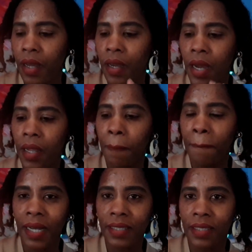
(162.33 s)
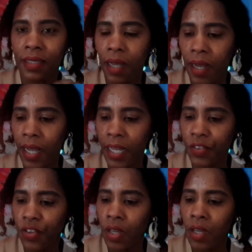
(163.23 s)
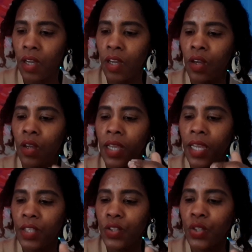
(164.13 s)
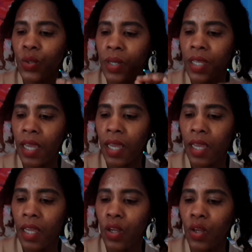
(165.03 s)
and massage into hair.